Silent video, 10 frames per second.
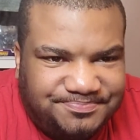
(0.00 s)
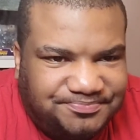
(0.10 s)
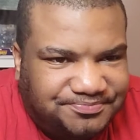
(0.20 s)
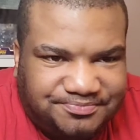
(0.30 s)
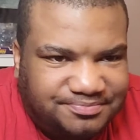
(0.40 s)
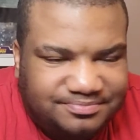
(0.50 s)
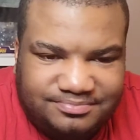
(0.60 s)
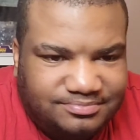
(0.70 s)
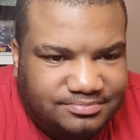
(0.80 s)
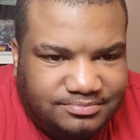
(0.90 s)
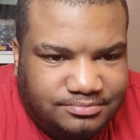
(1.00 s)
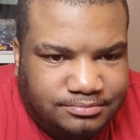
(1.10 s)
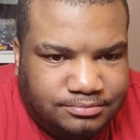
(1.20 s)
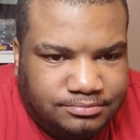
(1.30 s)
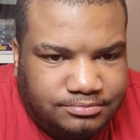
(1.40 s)
That
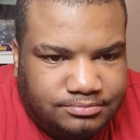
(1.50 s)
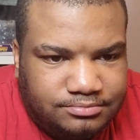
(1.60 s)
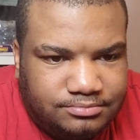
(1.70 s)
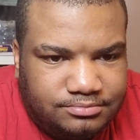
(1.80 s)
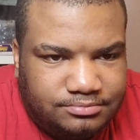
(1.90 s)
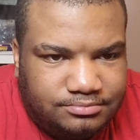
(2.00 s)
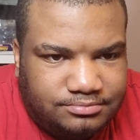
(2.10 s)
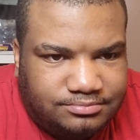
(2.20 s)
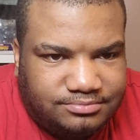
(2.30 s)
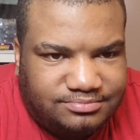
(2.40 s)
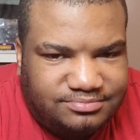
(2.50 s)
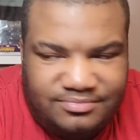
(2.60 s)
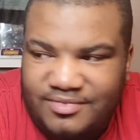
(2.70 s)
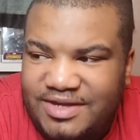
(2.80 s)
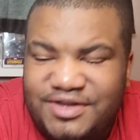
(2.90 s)
is exactly the sort of
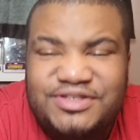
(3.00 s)
behavior.